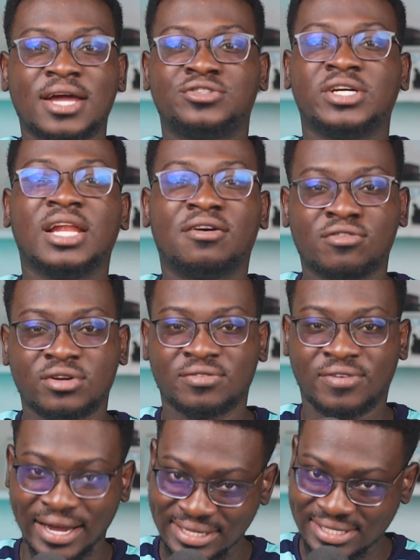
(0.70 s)
entry-level
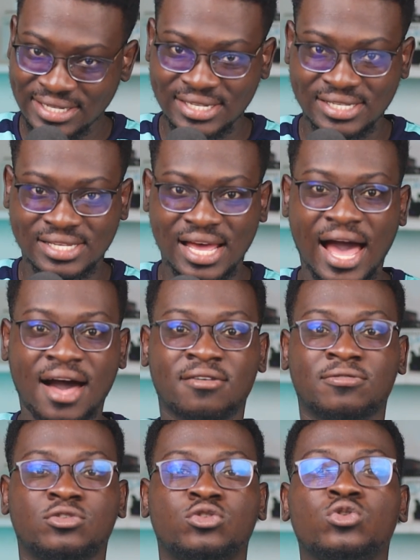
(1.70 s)
devices
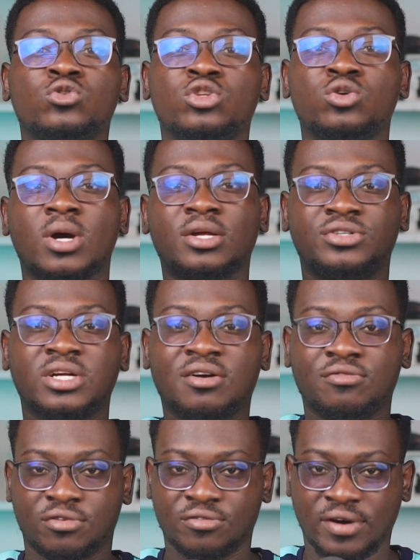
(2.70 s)
have two new
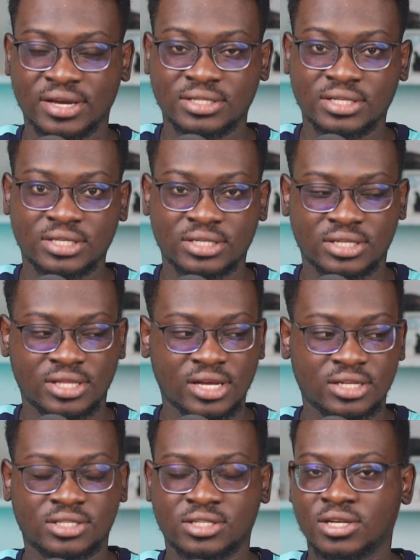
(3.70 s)
entry-level devices
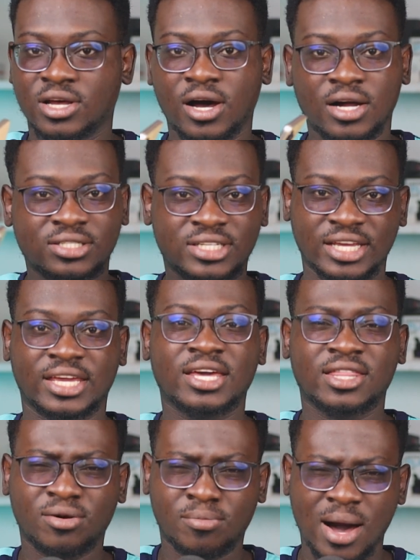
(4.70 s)
that are
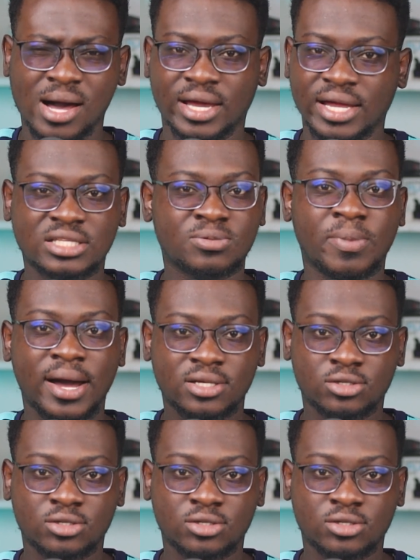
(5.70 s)
taking the market by